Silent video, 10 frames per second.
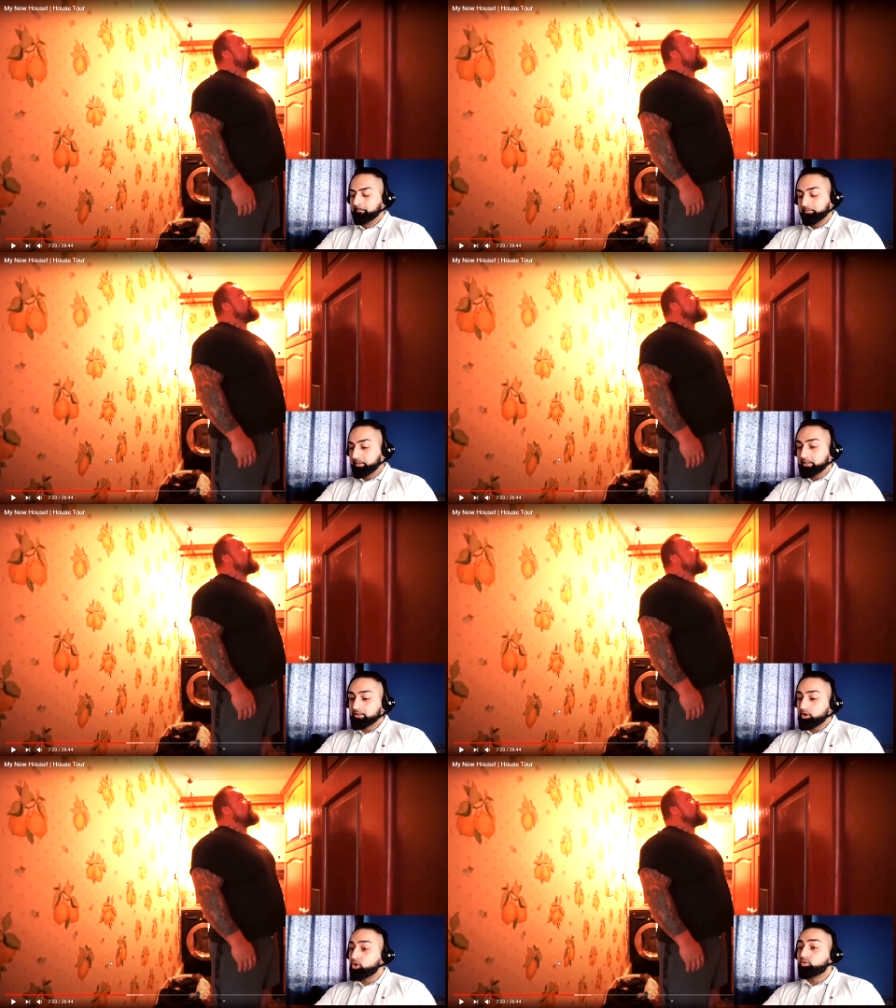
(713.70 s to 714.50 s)
This
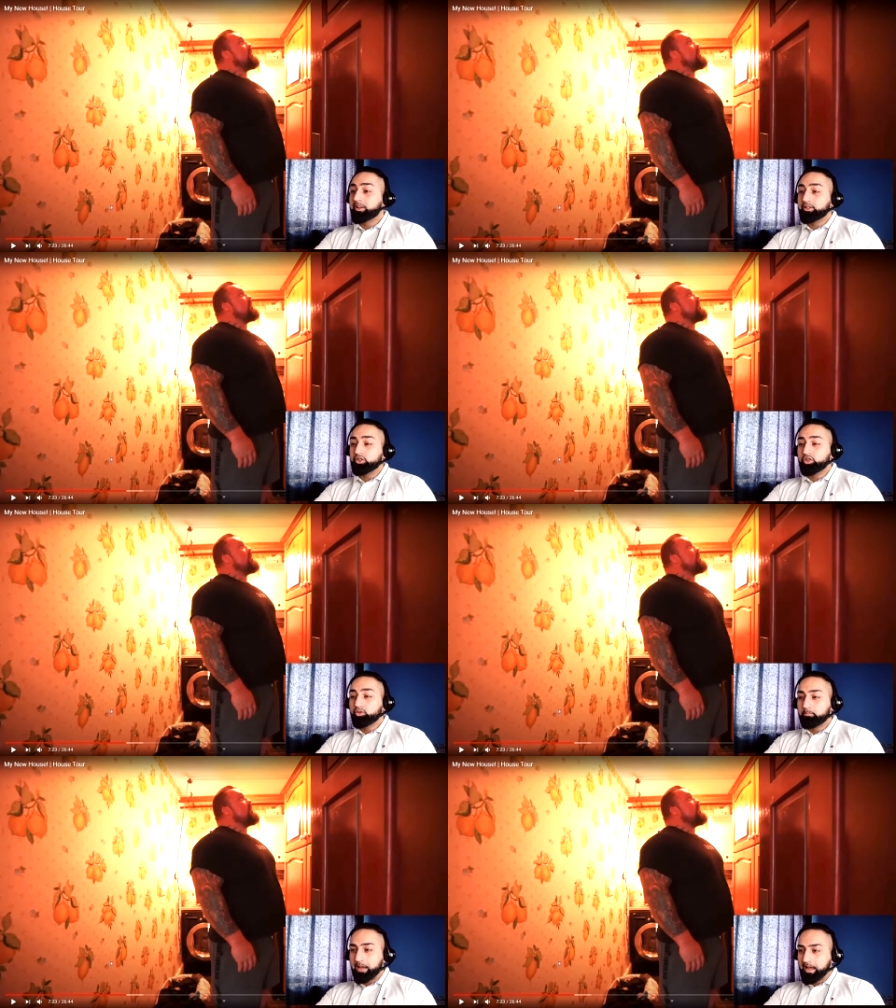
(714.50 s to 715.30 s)
is already too
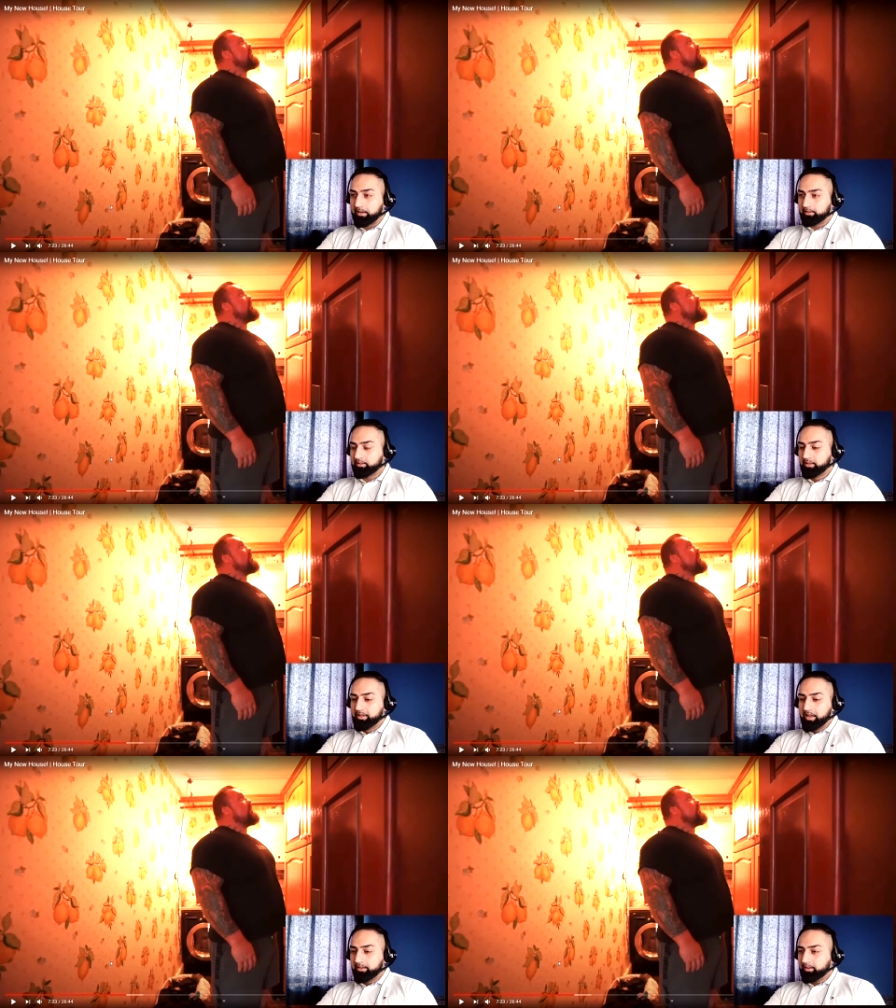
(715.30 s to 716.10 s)
packed,
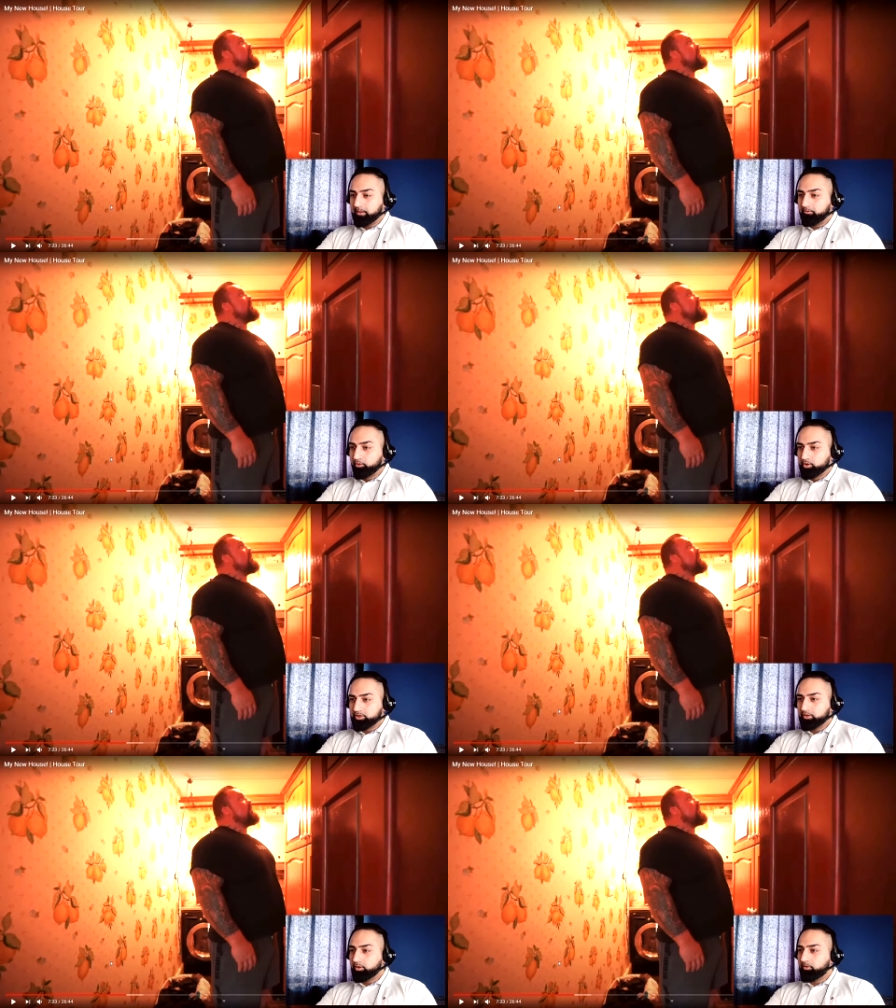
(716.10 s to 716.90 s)
and
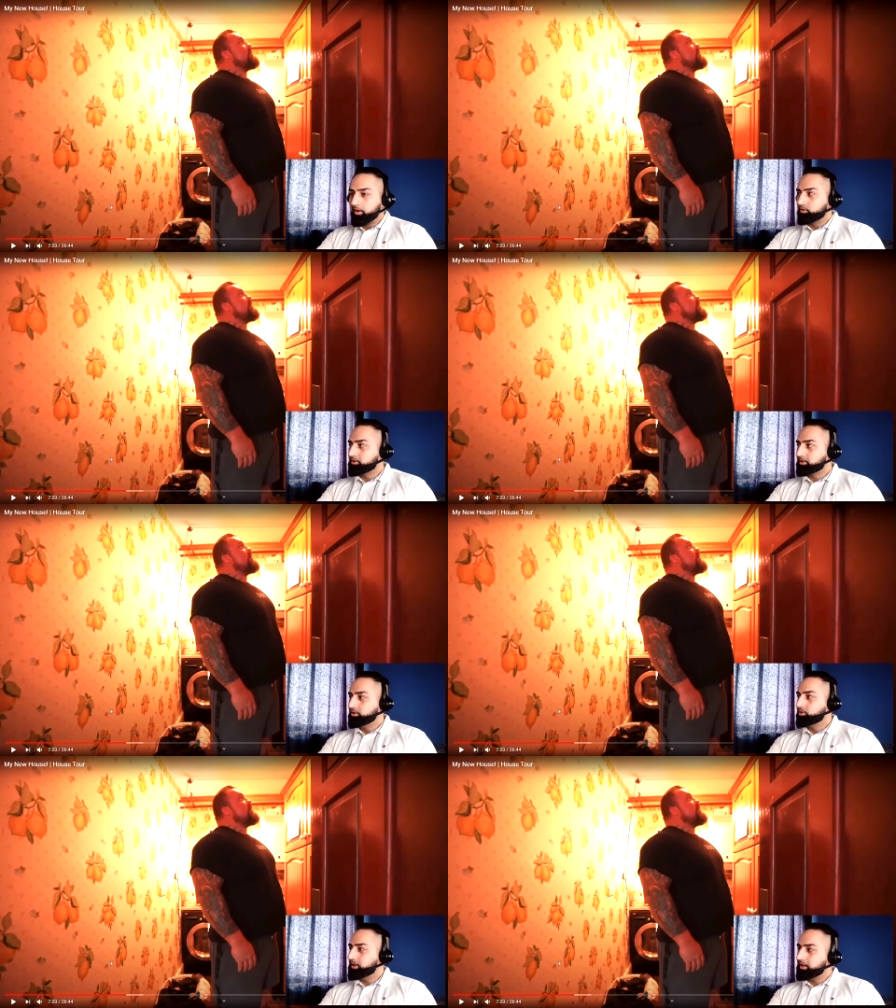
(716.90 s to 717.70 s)
unfortunately a lot of houses in
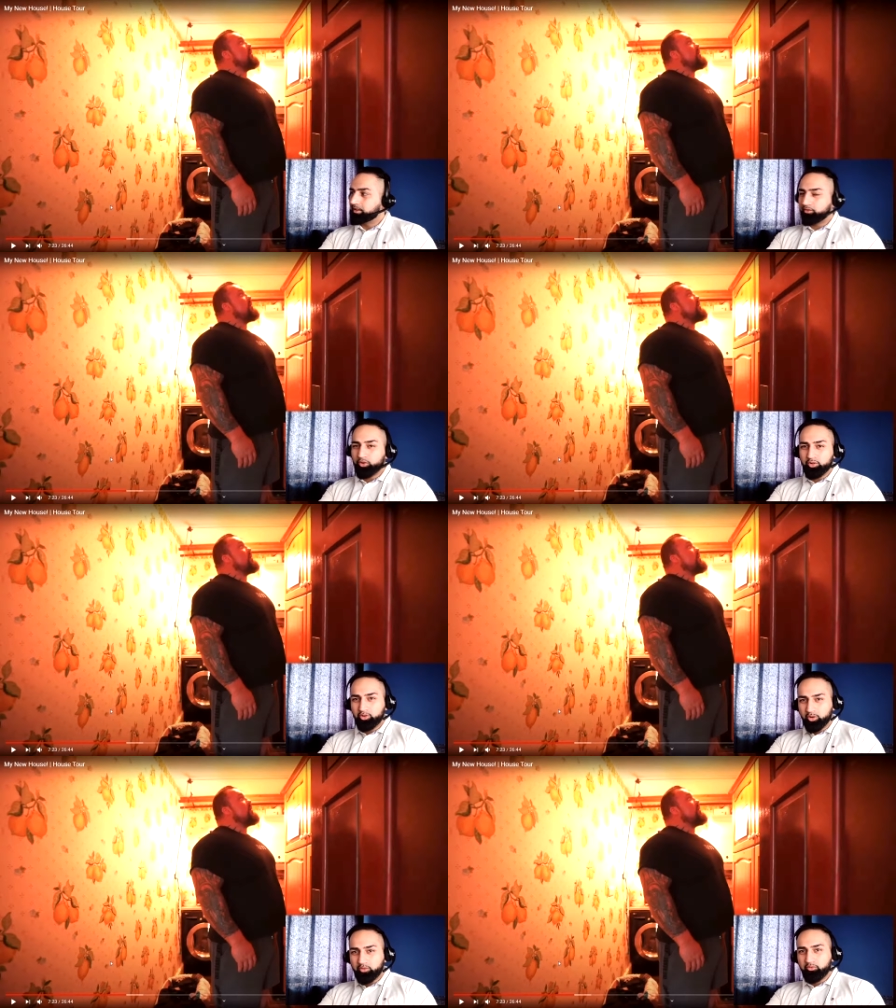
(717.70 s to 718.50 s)
the UK, they've got a
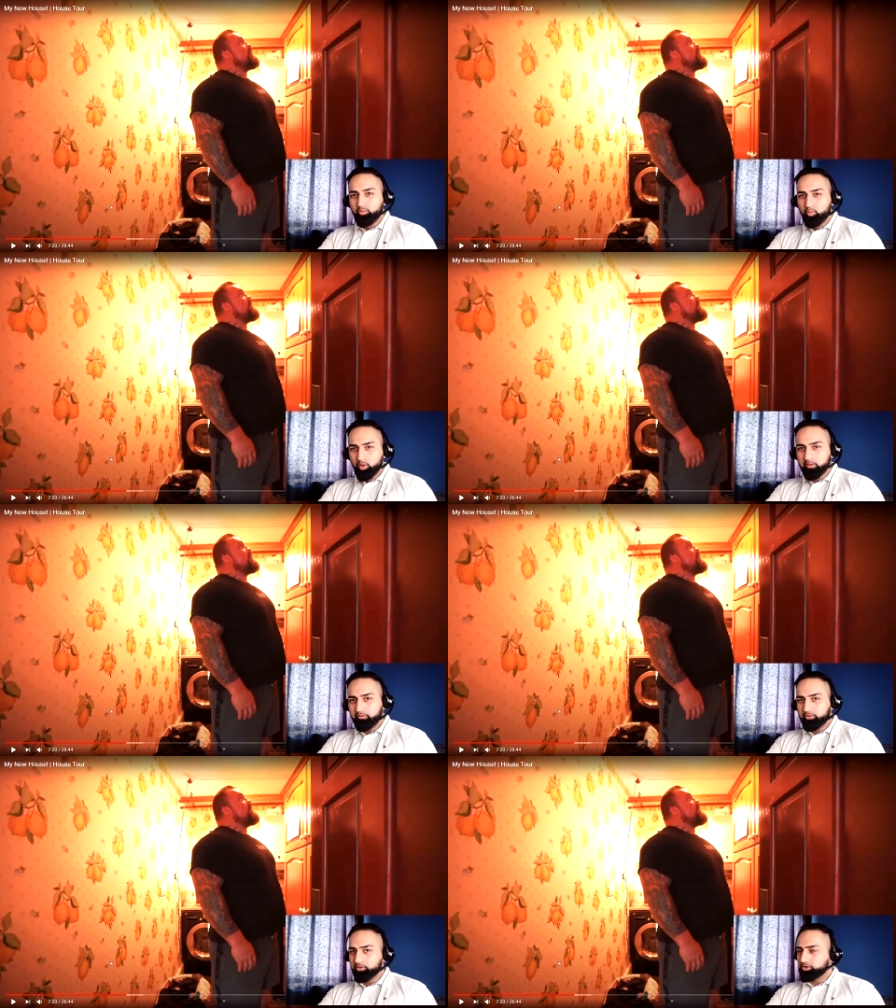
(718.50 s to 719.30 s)
lot of wood
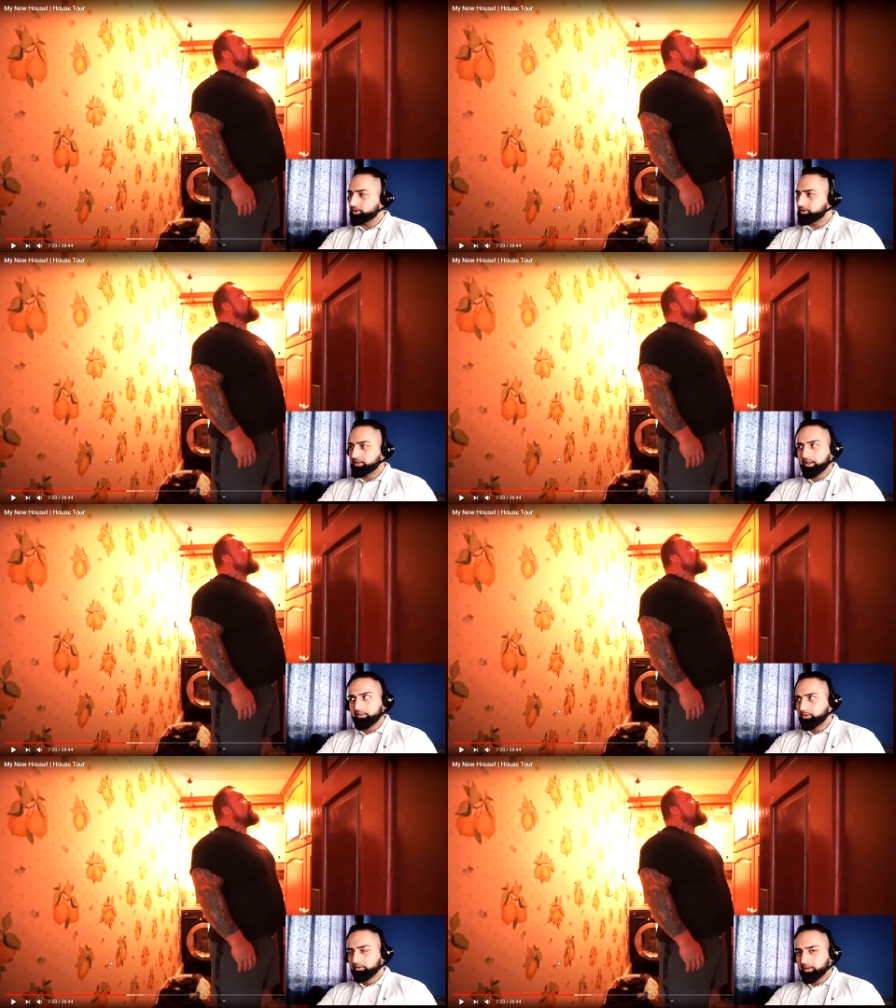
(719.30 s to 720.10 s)
features. I
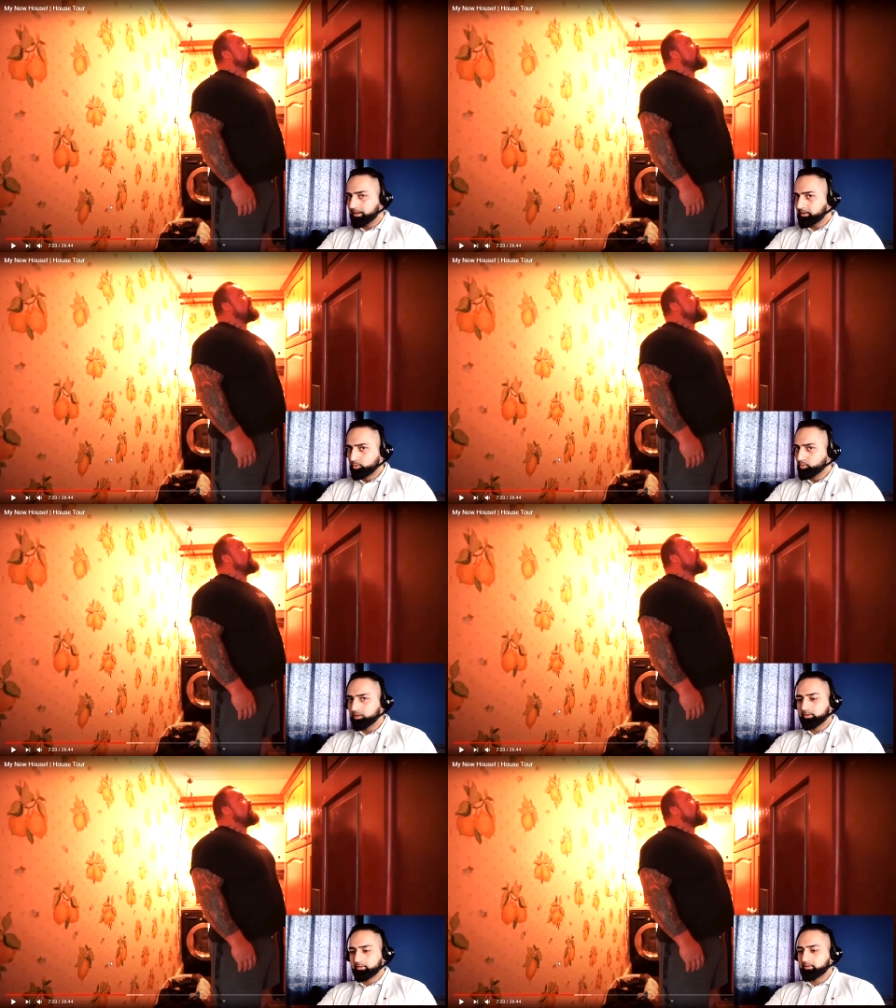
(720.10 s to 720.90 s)
don't like
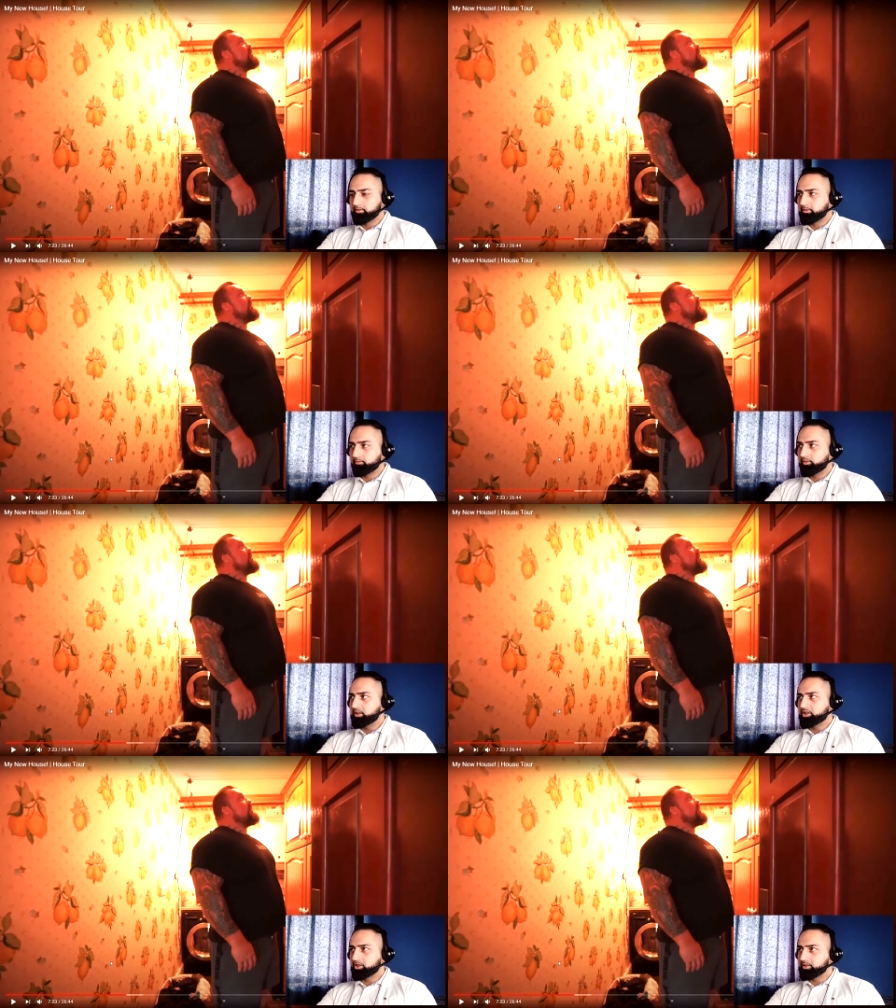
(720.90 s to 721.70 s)
wood
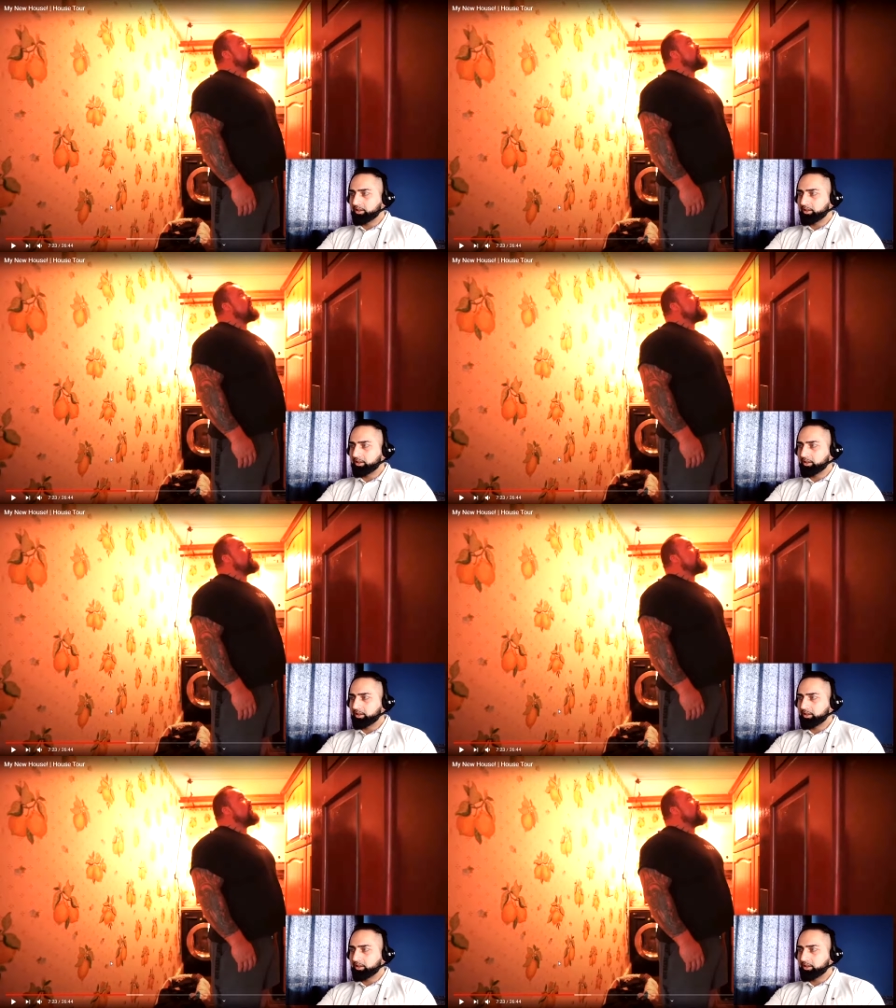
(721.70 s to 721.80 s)
features.